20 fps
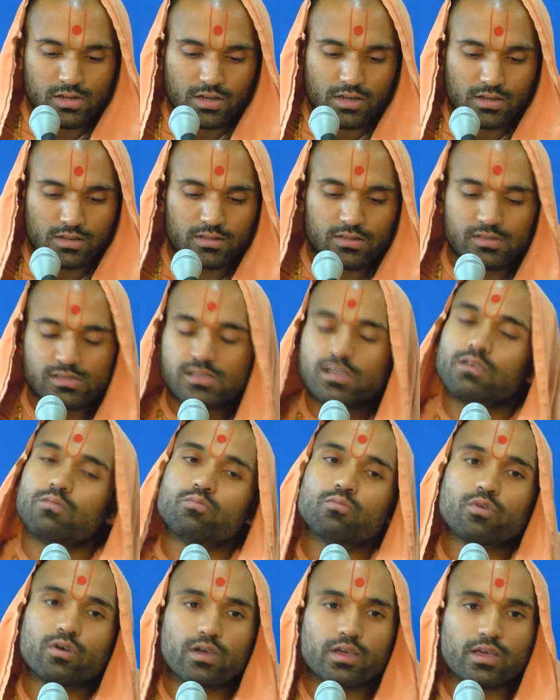In the
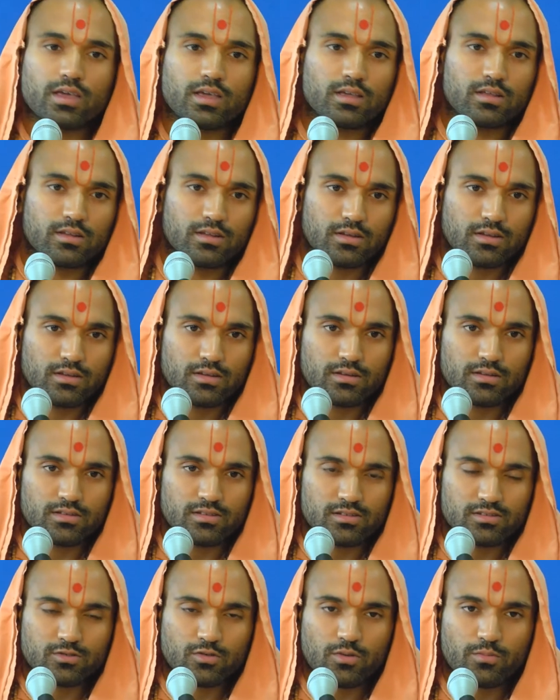same way, in the
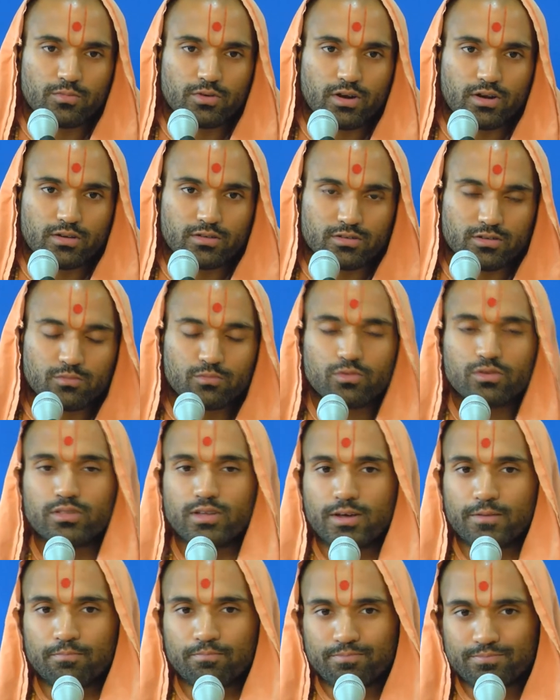Swaminarayan Sampradaya,